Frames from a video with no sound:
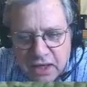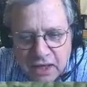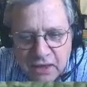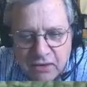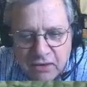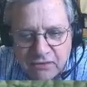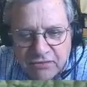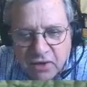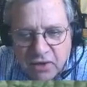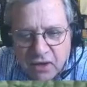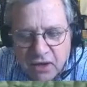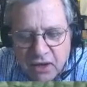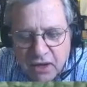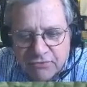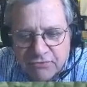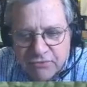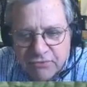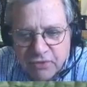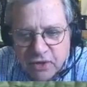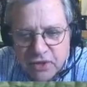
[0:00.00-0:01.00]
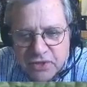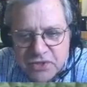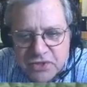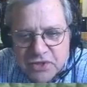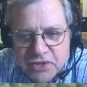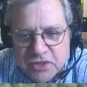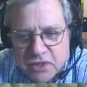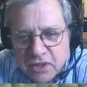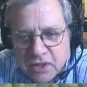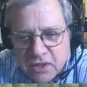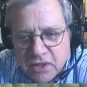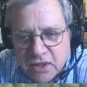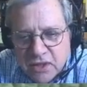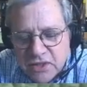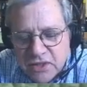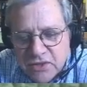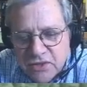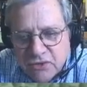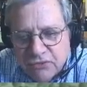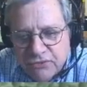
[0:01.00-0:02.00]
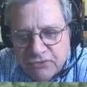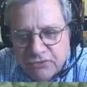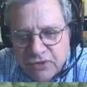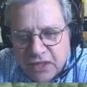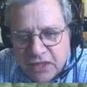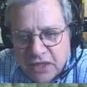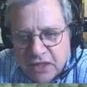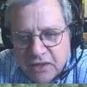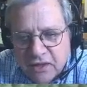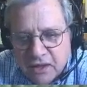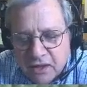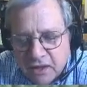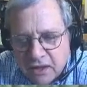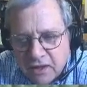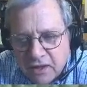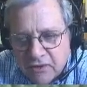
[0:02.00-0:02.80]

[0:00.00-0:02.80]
out of the hot furnace uh, as you feed